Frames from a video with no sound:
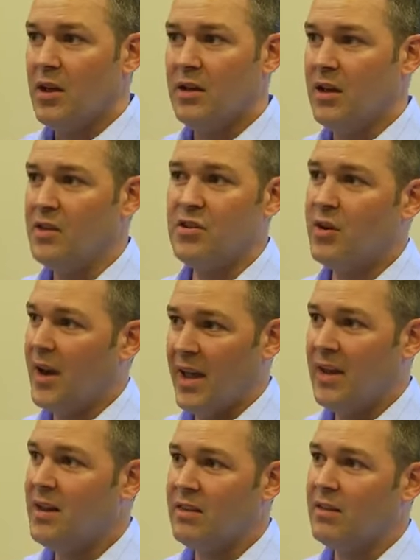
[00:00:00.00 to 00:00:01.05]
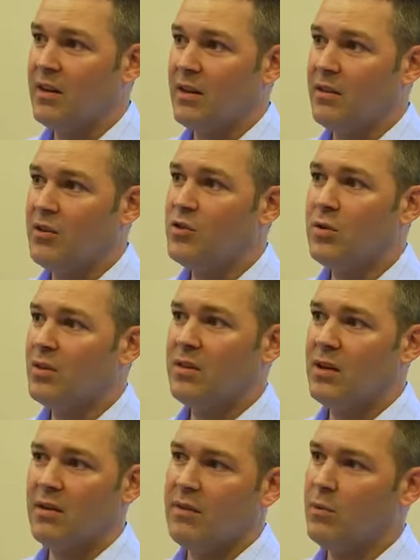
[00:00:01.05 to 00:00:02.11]
is there anything that you can
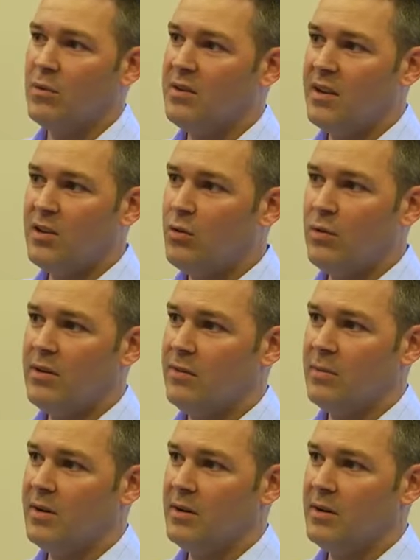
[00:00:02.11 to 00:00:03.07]
think of that would take you away from that?